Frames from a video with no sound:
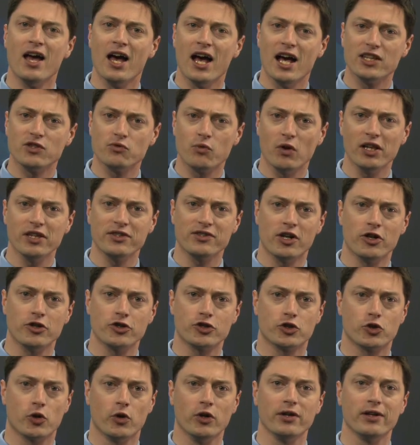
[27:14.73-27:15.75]
as well as our
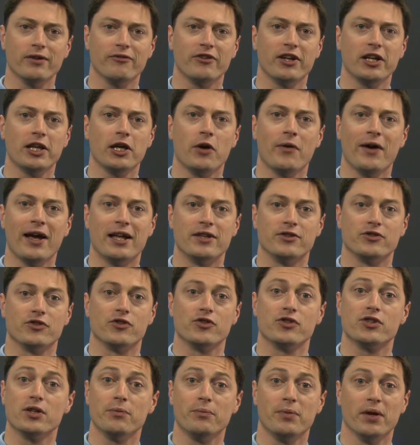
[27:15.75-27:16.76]
short video
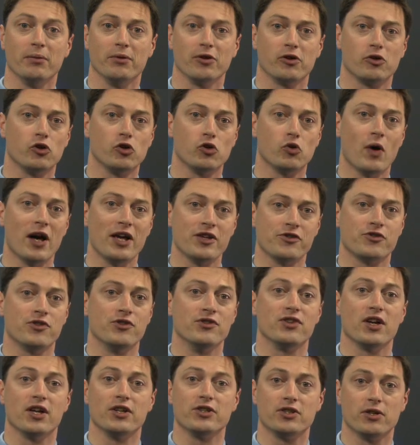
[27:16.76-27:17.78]
answers to biblical
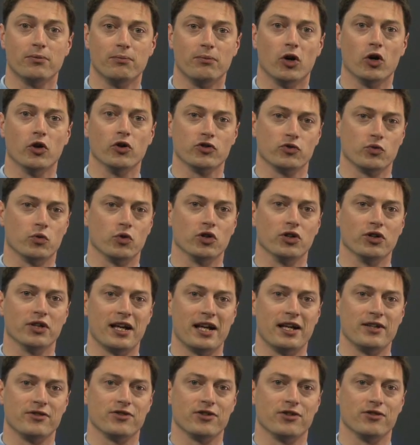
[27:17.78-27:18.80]
questions on Tomorrow's World
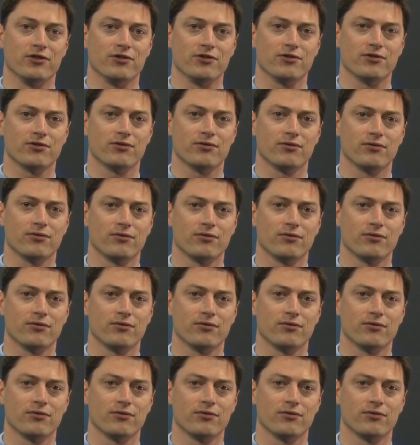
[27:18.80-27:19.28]
Answers.